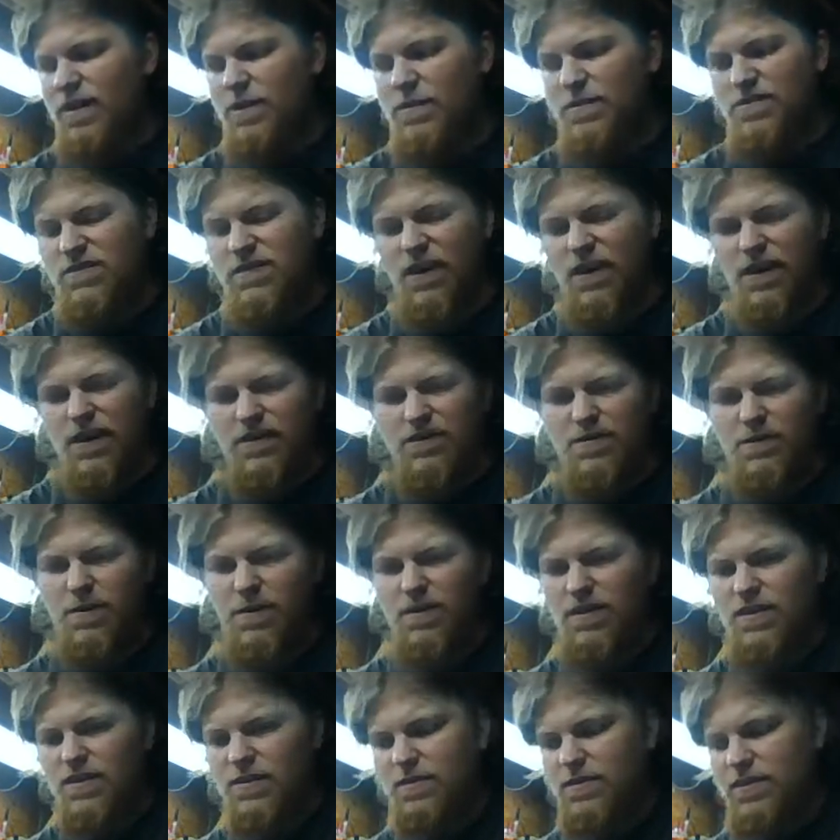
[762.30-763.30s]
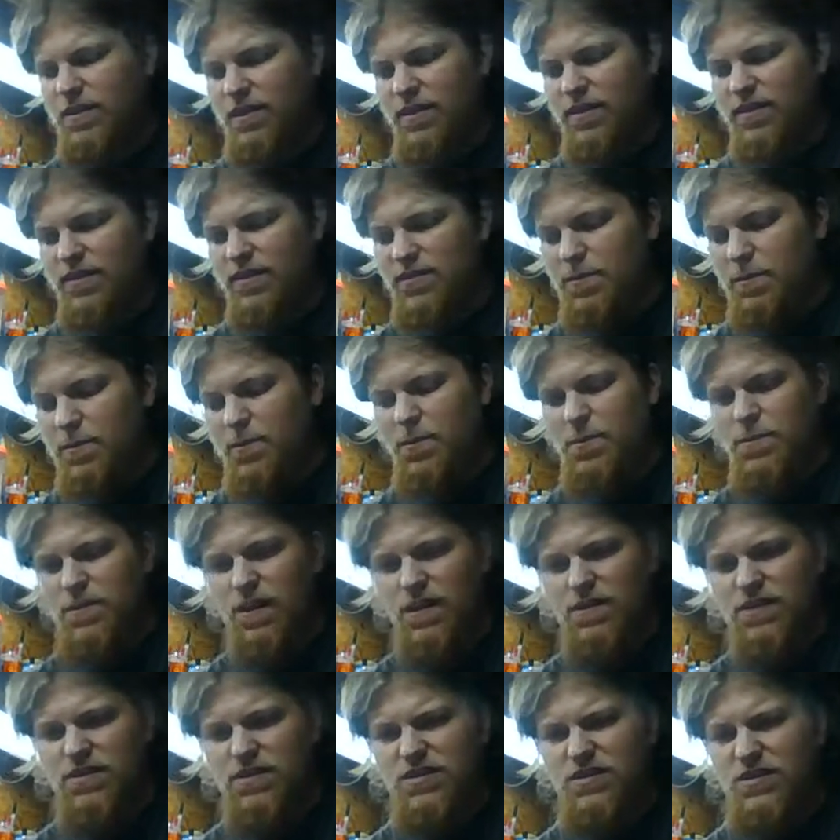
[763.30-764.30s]
lady was telling us about the
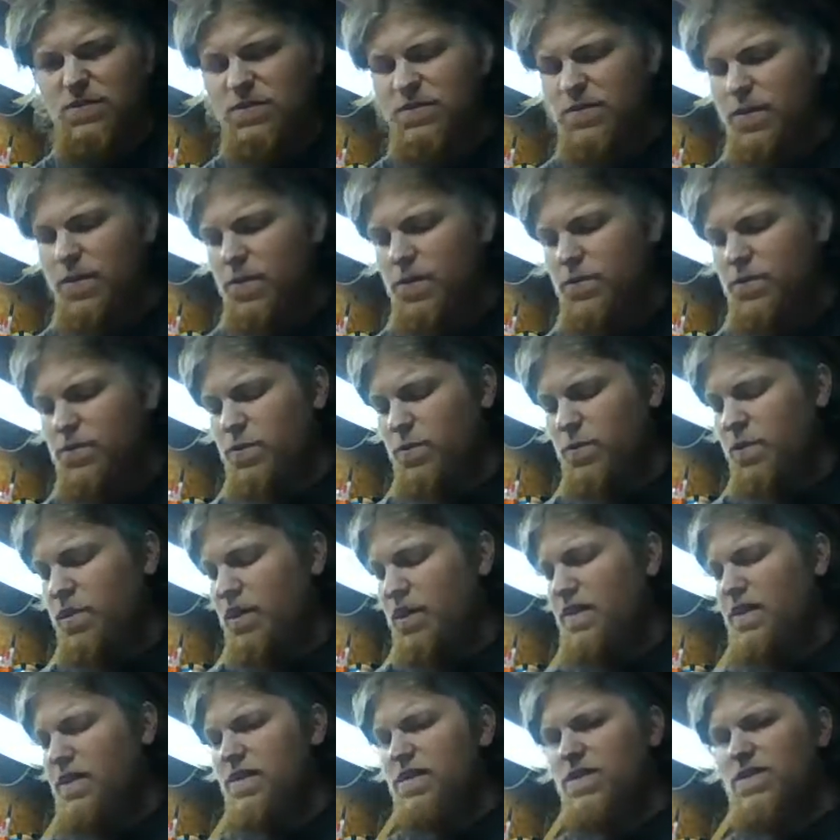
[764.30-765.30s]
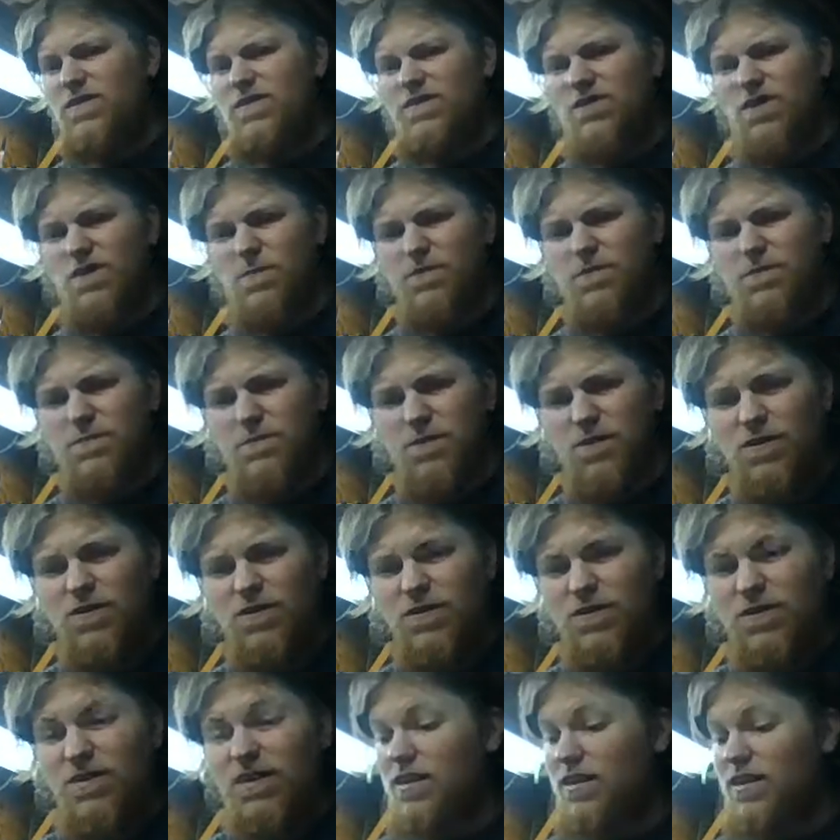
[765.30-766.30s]
process she was going through. There's so much
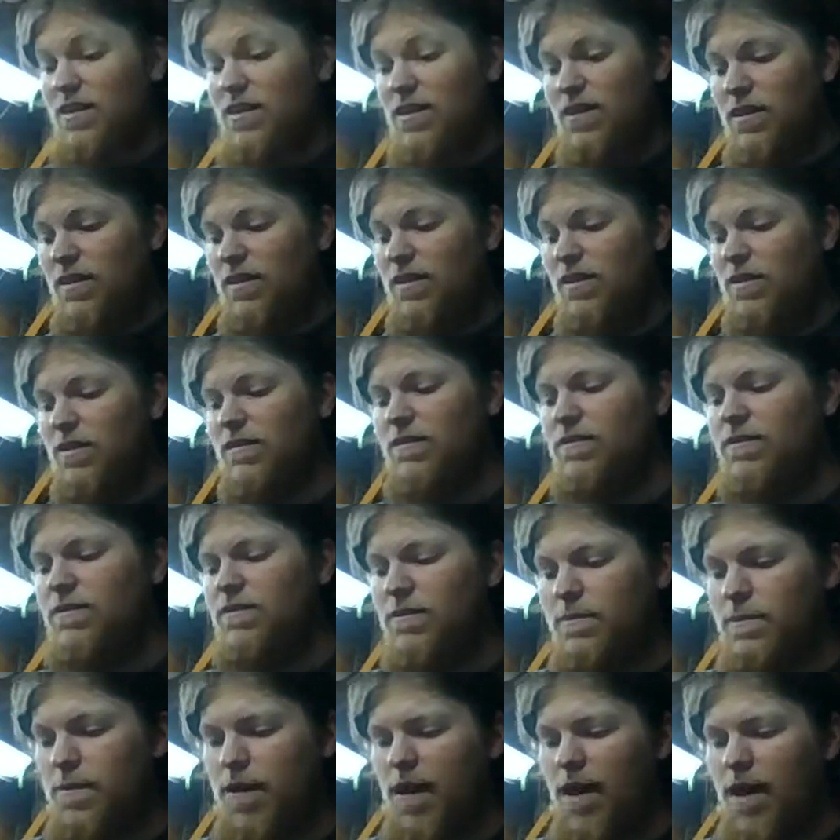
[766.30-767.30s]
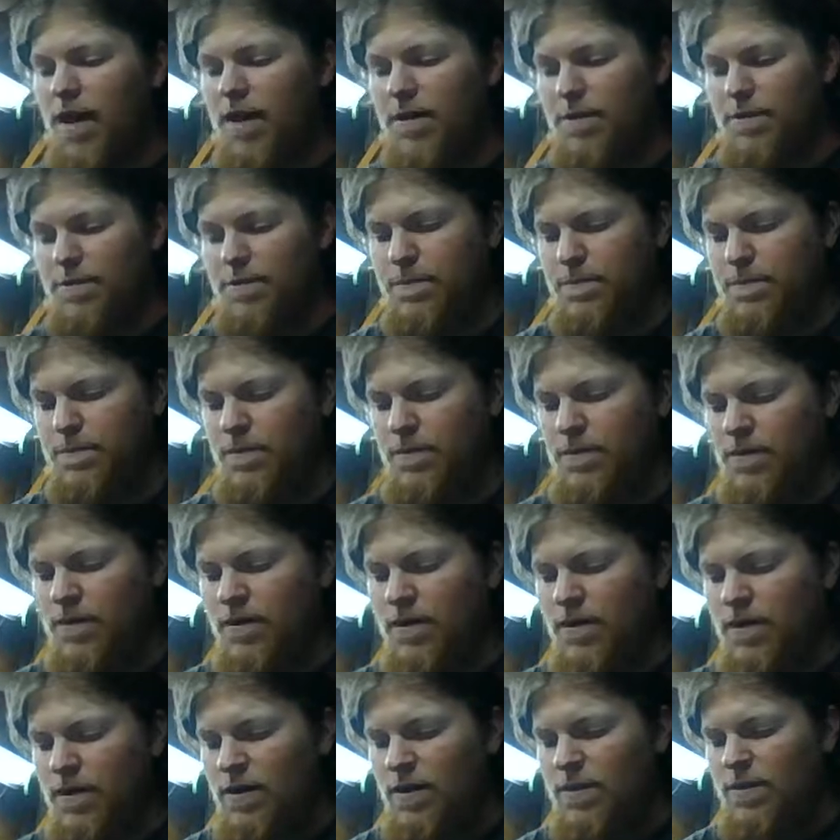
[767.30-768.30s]
bullshit. There's a man.
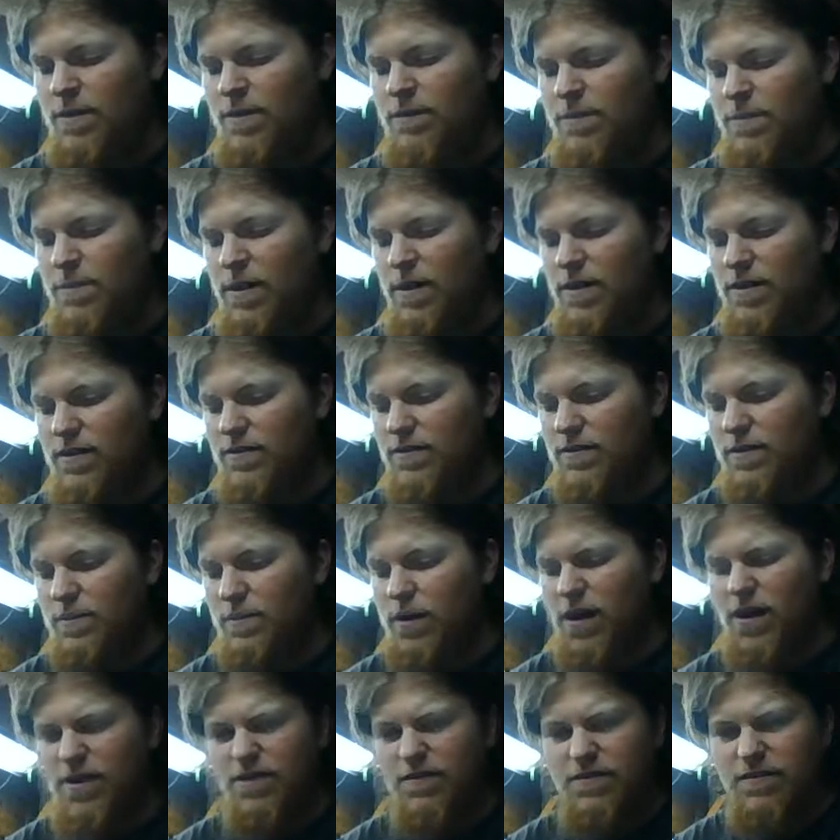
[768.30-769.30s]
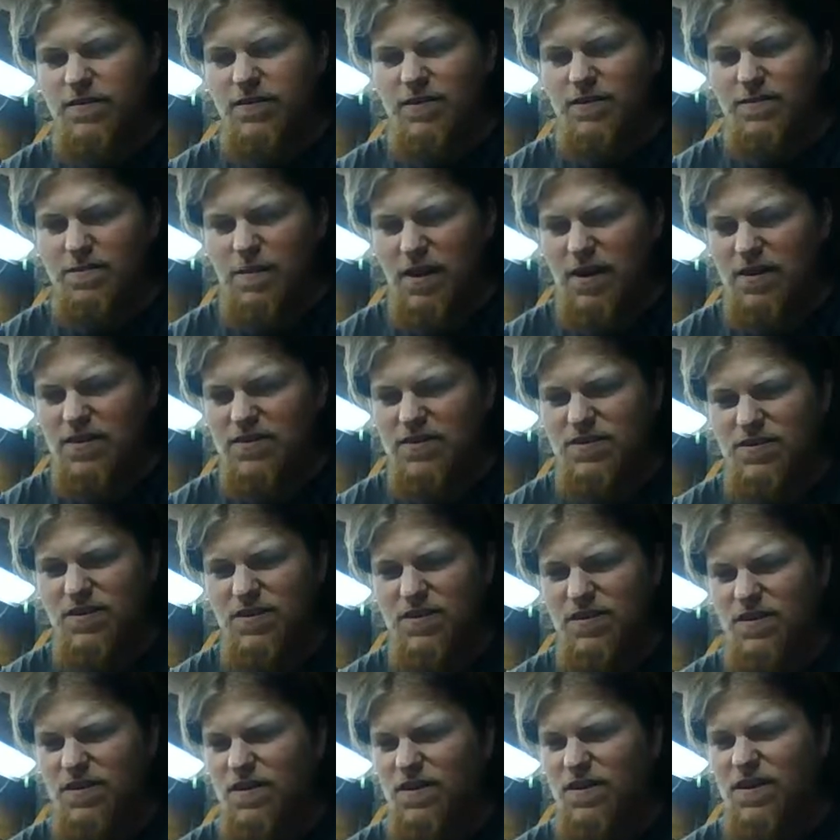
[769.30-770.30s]
There's apparently some kind of
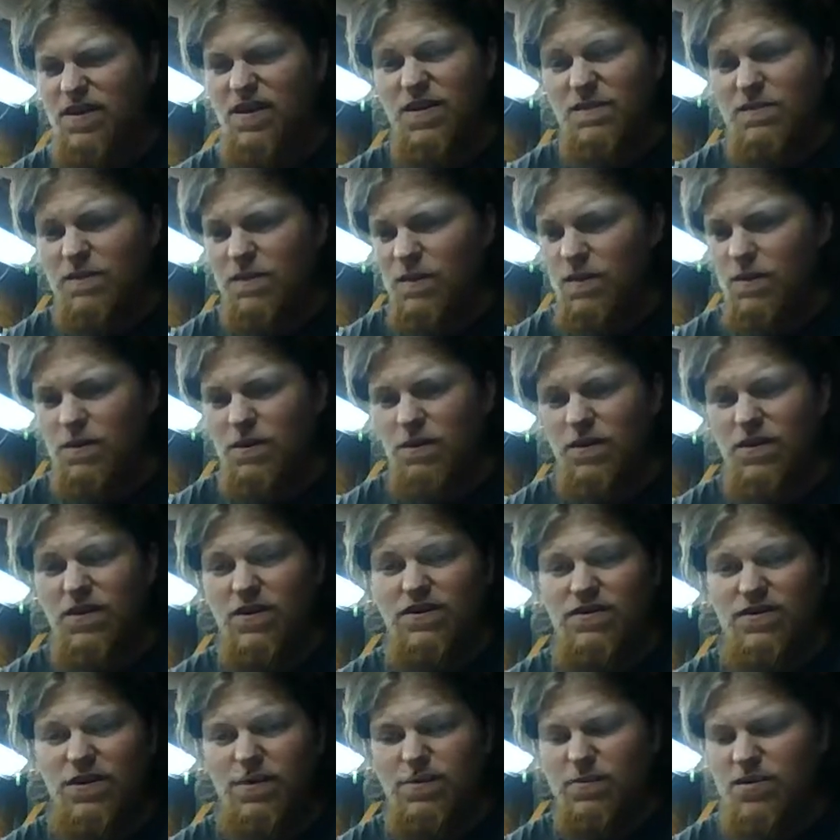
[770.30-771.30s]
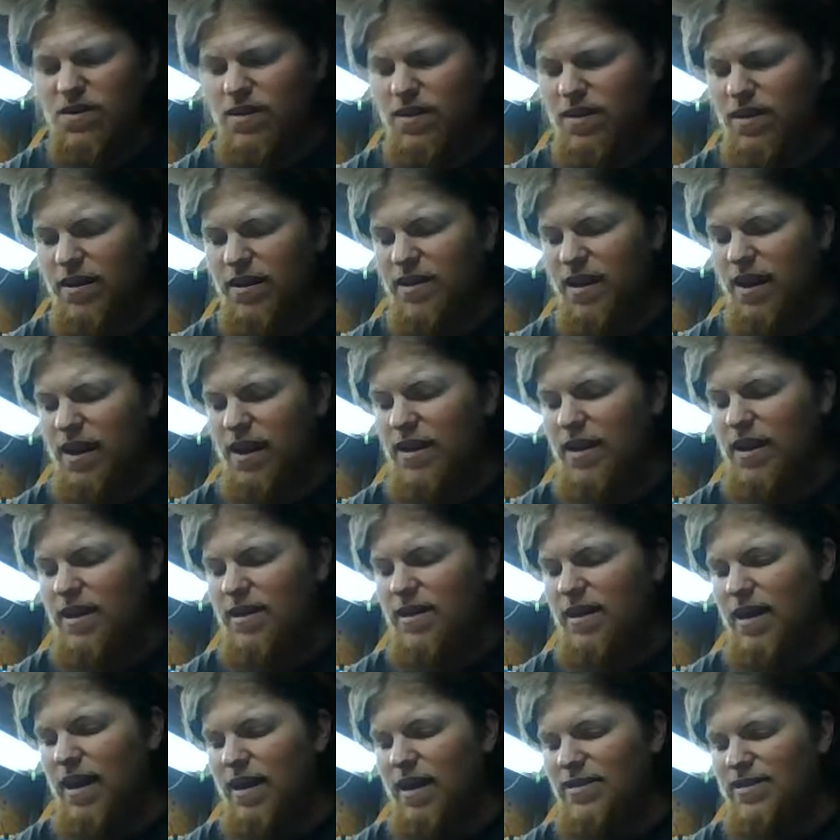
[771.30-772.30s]
inspector or interviewer or some shit like that
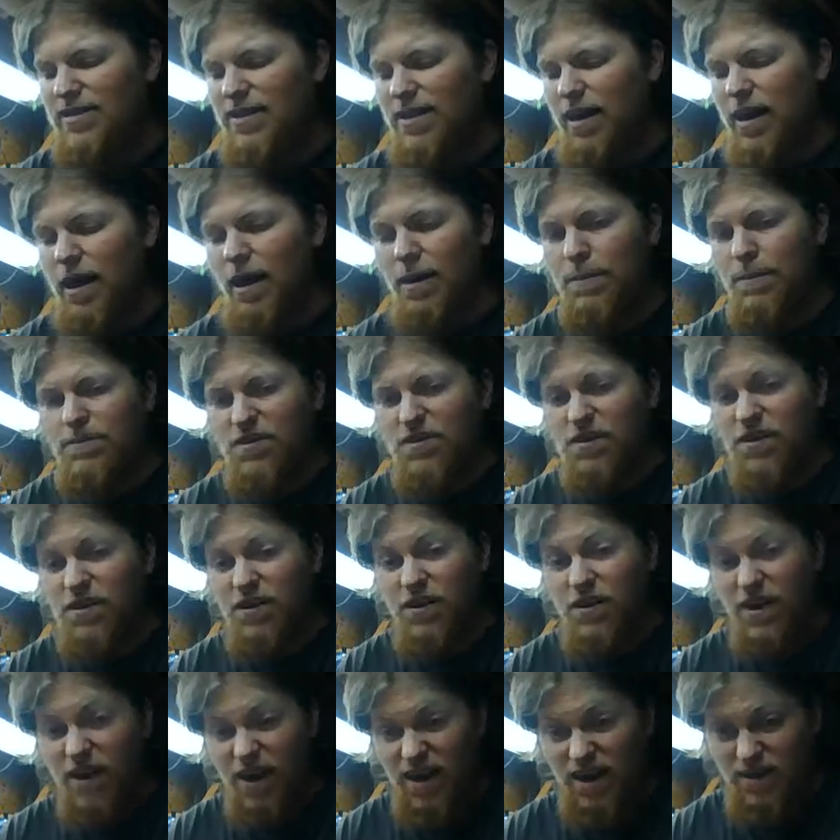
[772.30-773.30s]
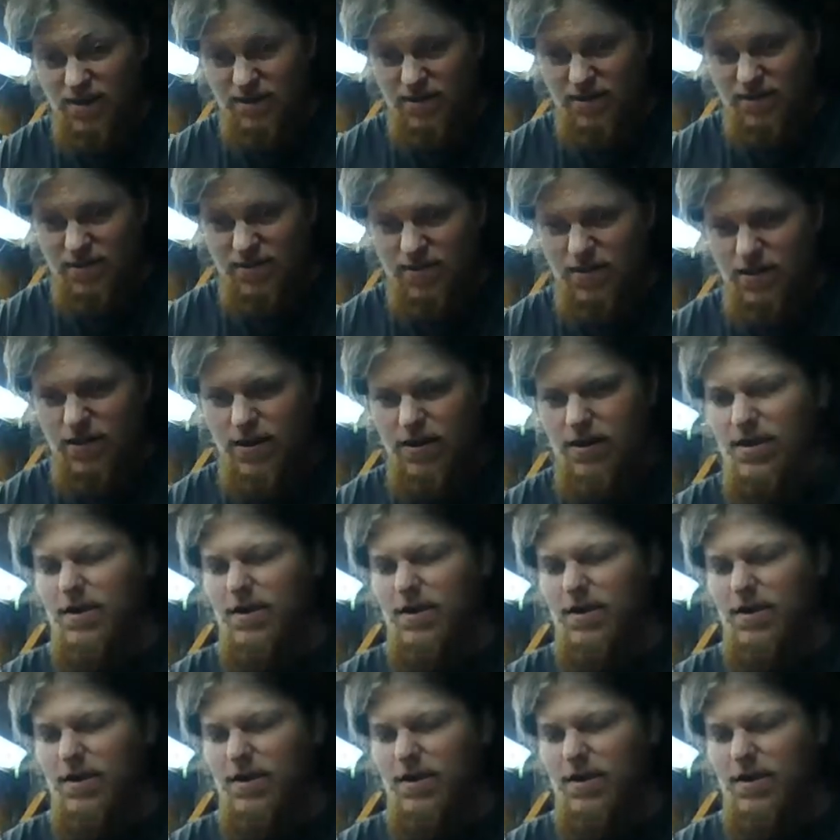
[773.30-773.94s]
has to come to your house